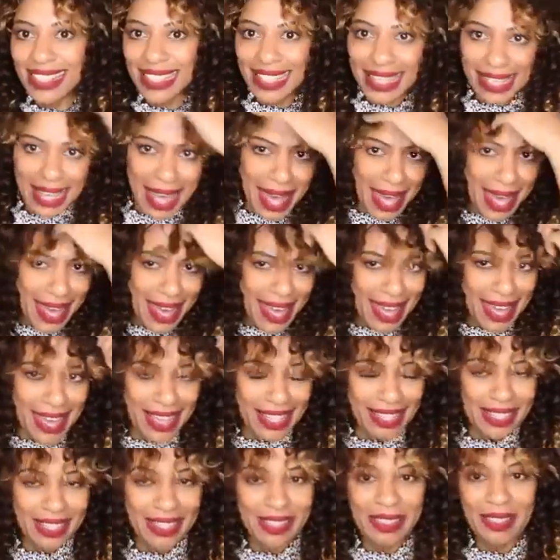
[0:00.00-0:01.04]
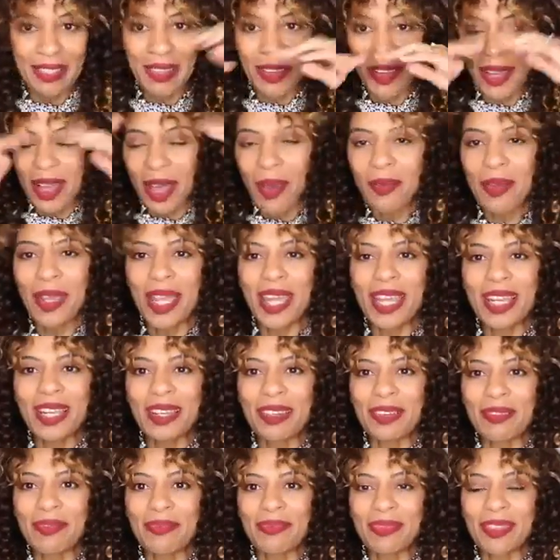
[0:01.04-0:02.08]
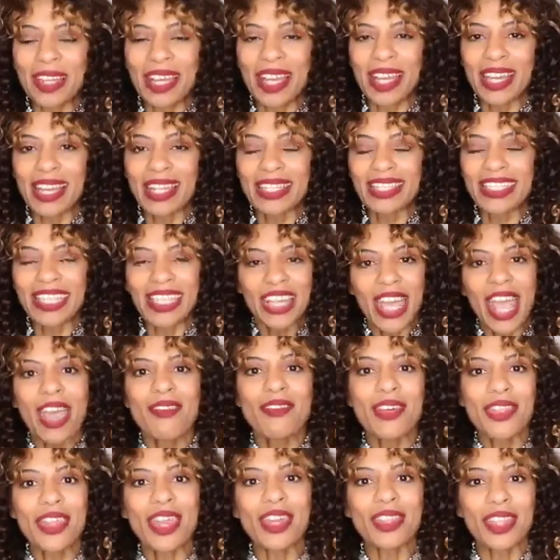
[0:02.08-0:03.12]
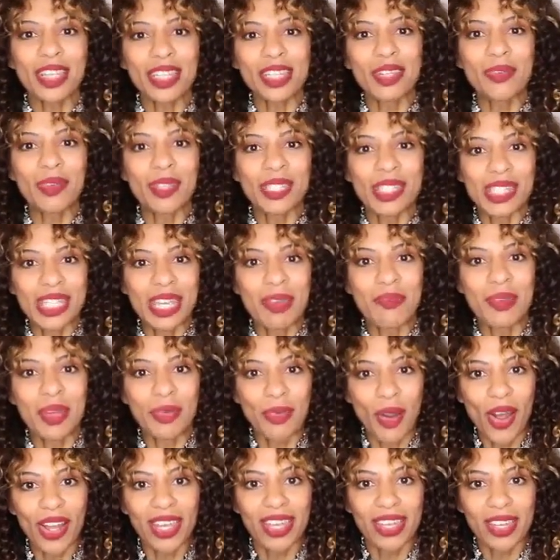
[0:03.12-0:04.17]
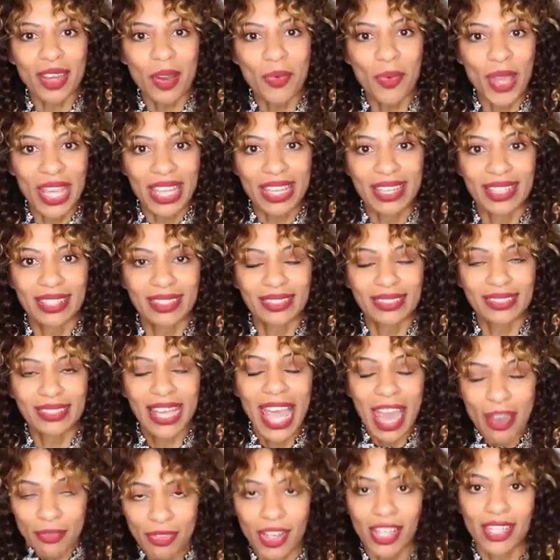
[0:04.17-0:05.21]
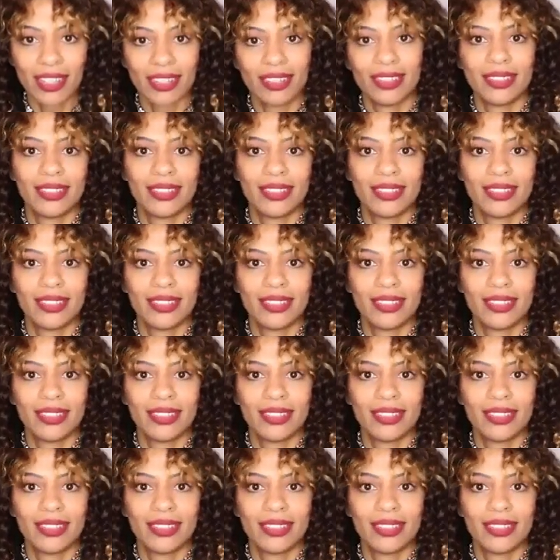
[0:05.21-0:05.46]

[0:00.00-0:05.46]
Yes, I mean, did you ever think that you would see me rocking a wig? Ever?